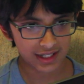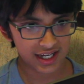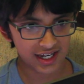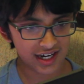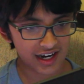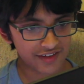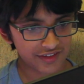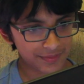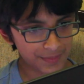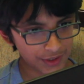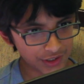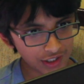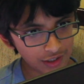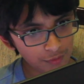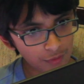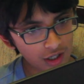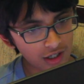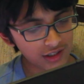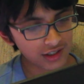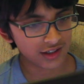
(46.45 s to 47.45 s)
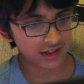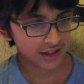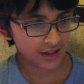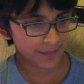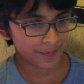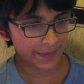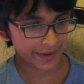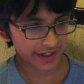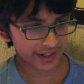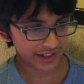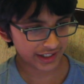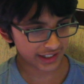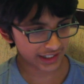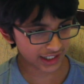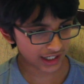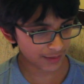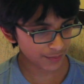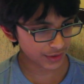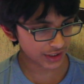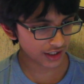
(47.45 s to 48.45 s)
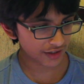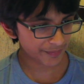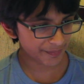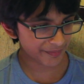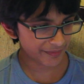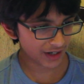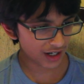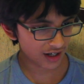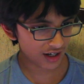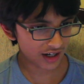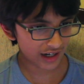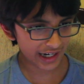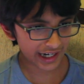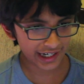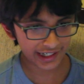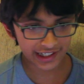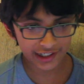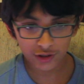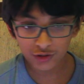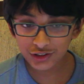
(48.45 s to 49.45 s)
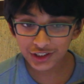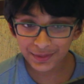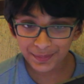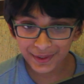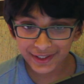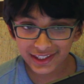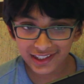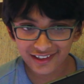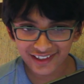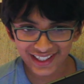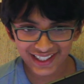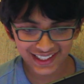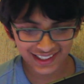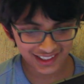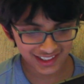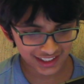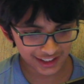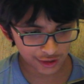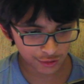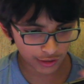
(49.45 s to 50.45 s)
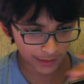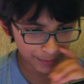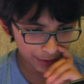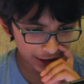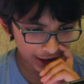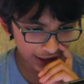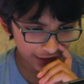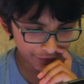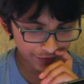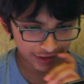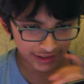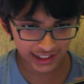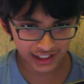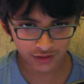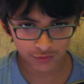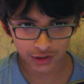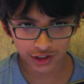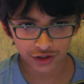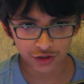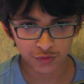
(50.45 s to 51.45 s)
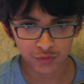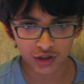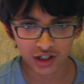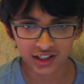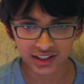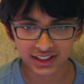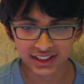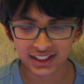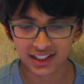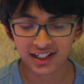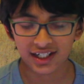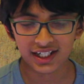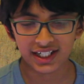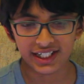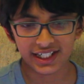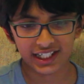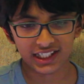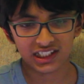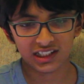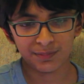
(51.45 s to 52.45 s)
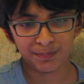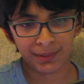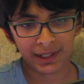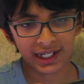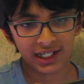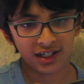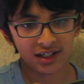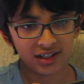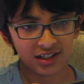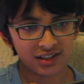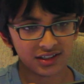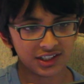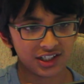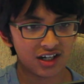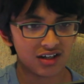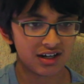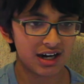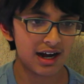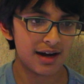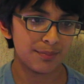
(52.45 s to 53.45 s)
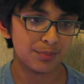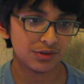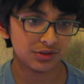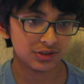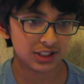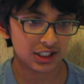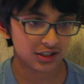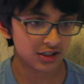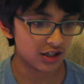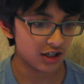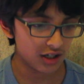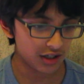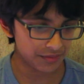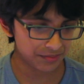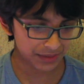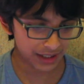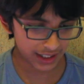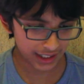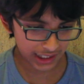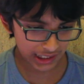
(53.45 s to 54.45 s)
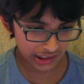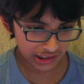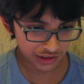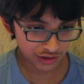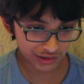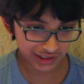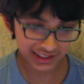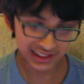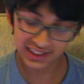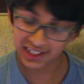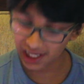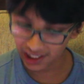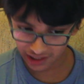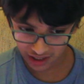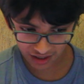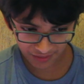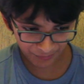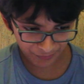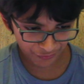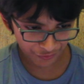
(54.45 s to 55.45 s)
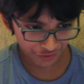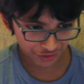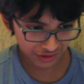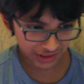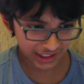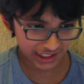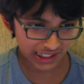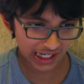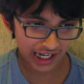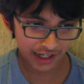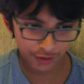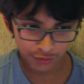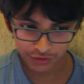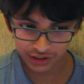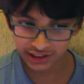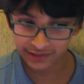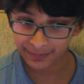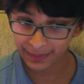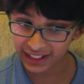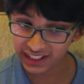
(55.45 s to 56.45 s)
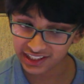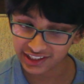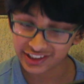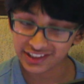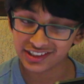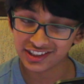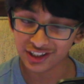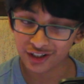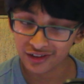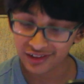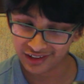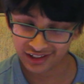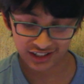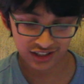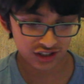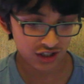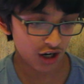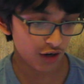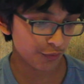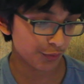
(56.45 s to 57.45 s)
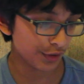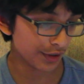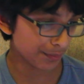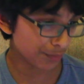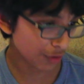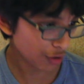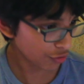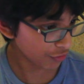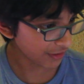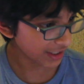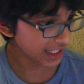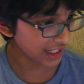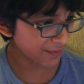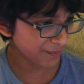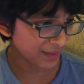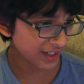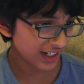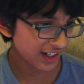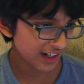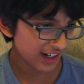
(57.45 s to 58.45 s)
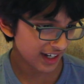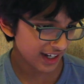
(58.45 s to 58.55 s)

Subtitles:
And I spelled it wrong, but it comes up. I can also put the link in the description if there's anyone who wants. It's beta.apple.com, and you can sign up for the iOS beta software program,